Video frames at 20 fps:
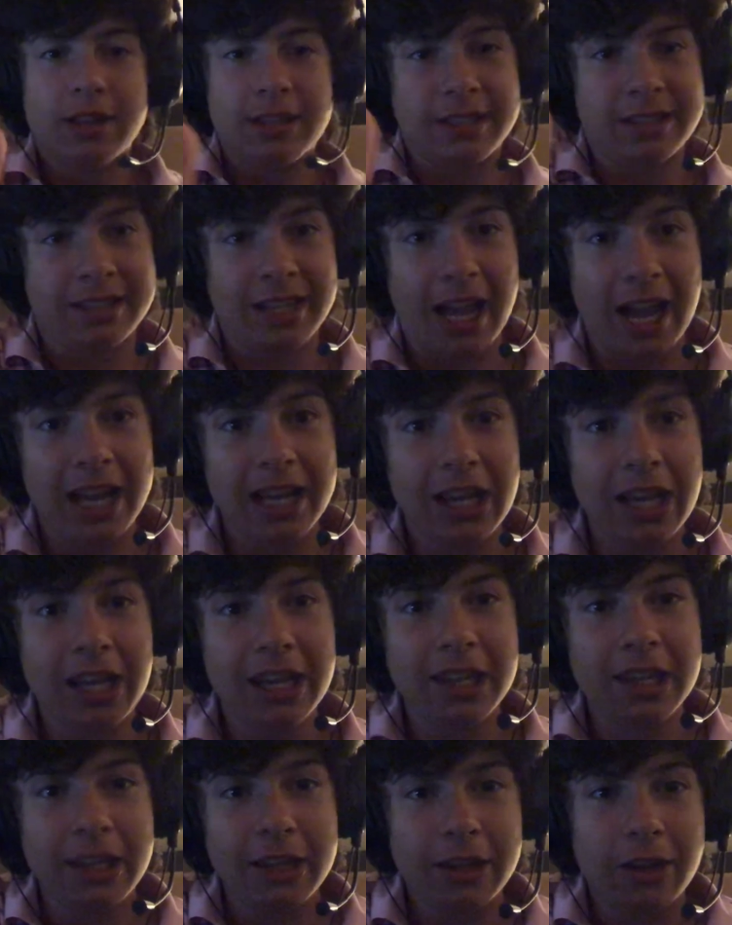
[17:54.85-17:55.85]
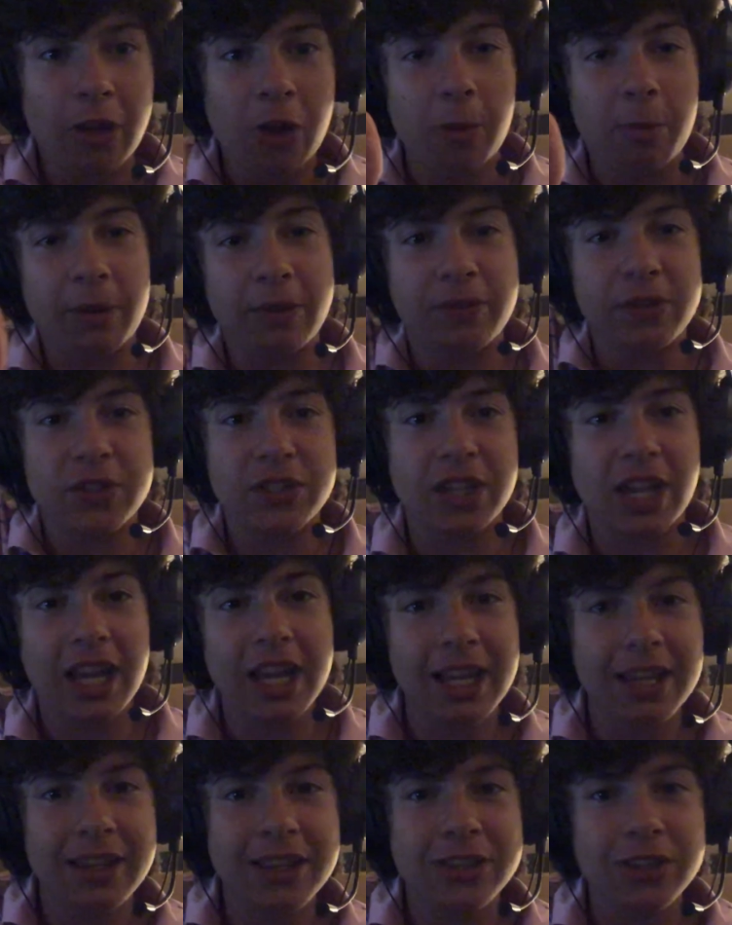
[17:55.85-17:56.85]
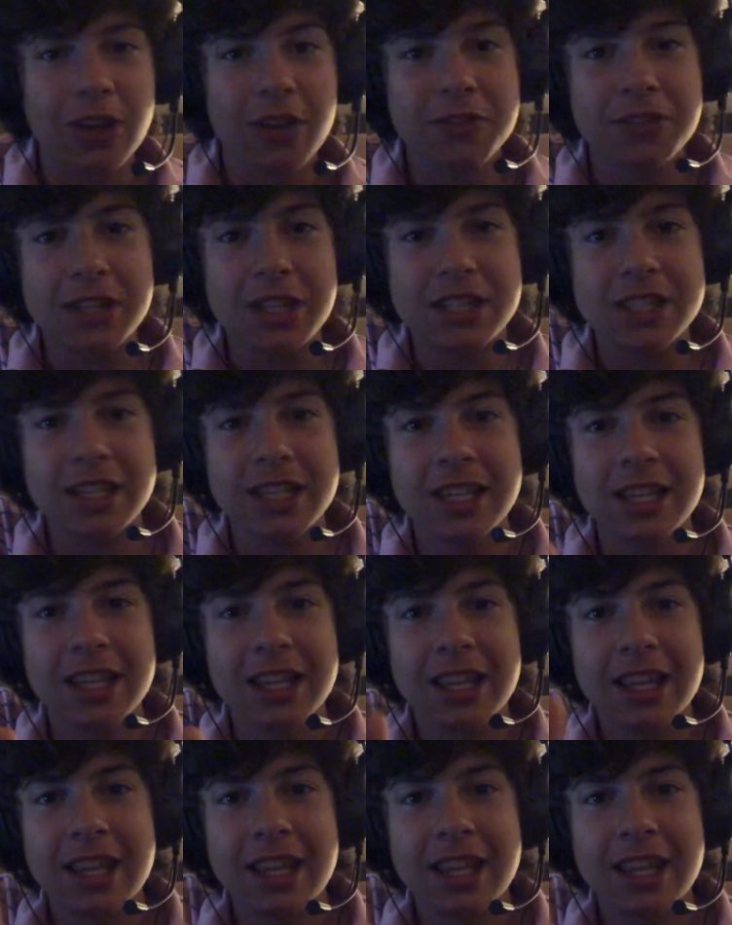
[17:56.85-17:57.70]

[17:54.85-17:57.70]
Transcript: Zion, hoping for Zion this offseason,